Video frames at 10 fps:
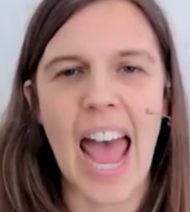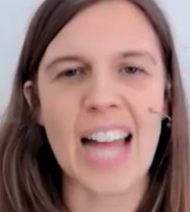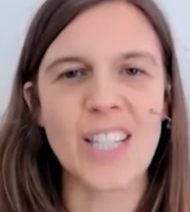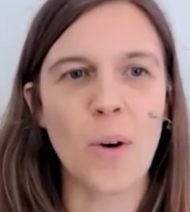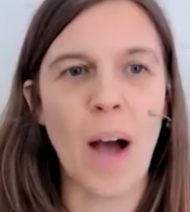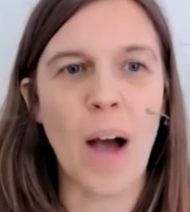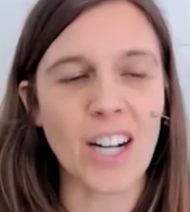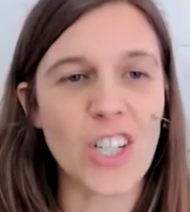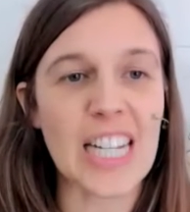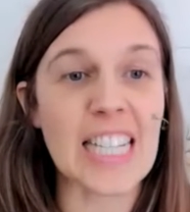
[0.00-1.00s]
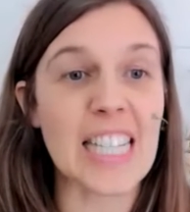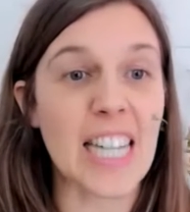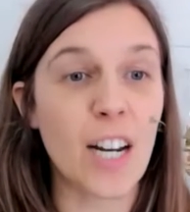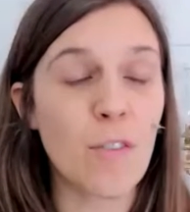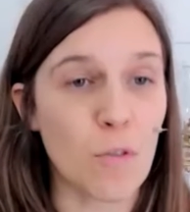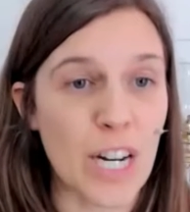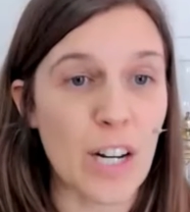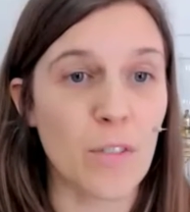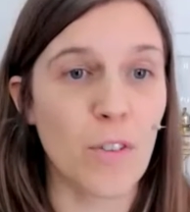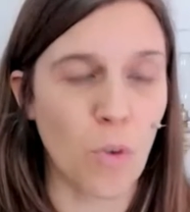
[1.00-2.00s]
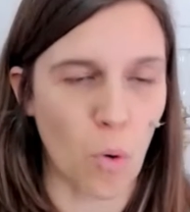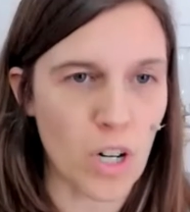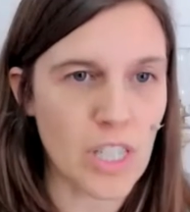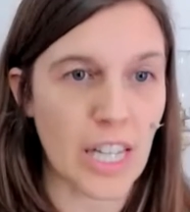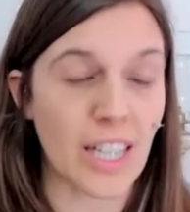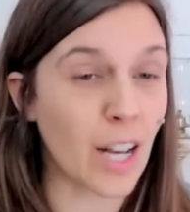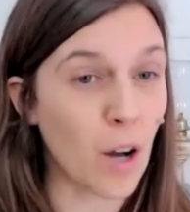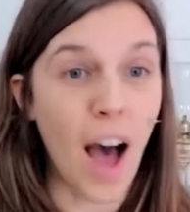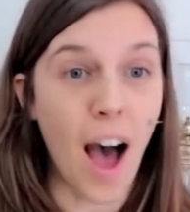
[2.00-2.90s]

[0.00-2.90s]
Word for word: And yeah. so actually instead of reinforcing like